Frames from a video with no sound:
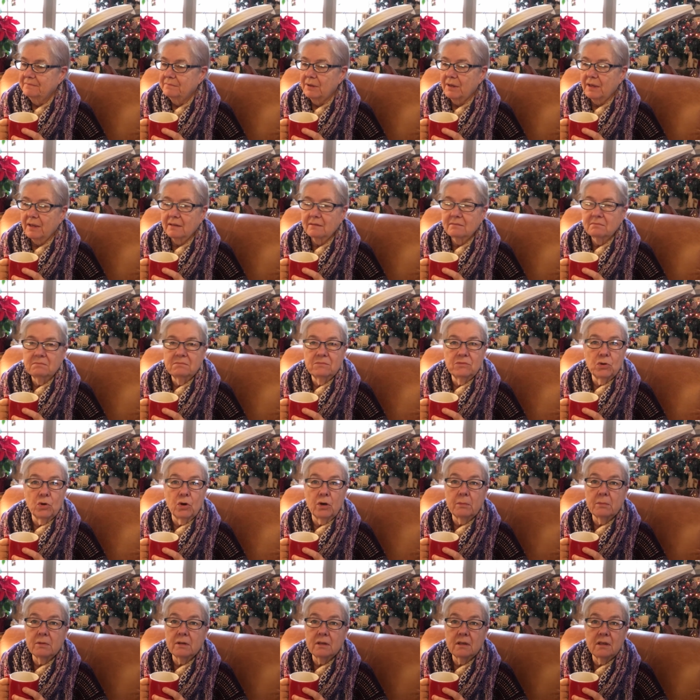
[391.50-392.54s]
but
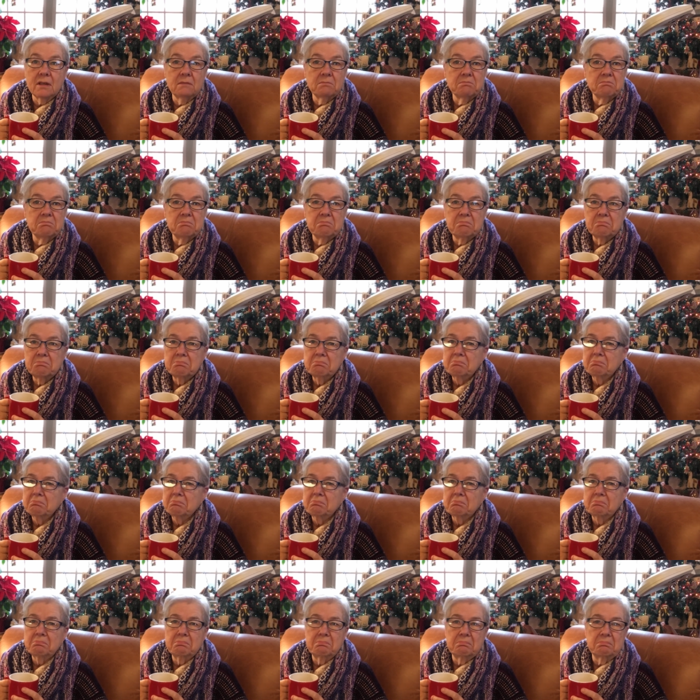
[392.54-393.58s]
normally
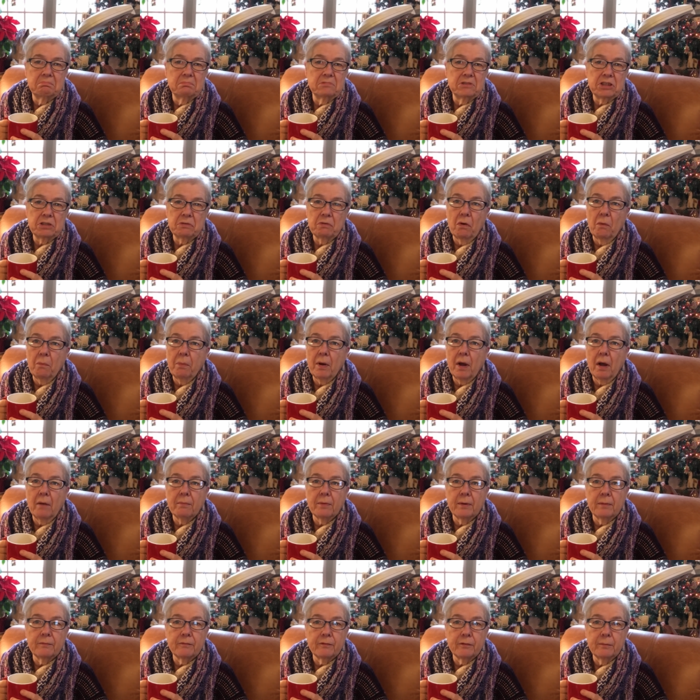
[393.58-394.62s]
she won't pop
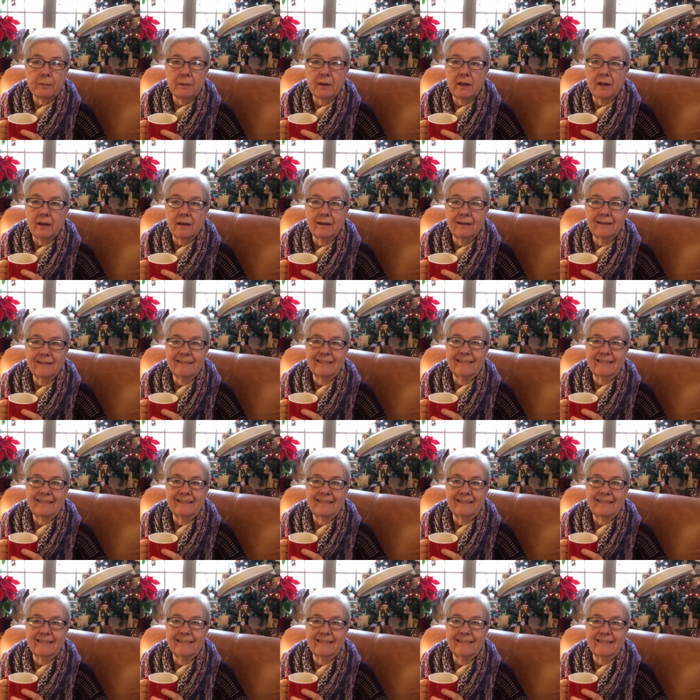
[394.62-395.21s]
up for me.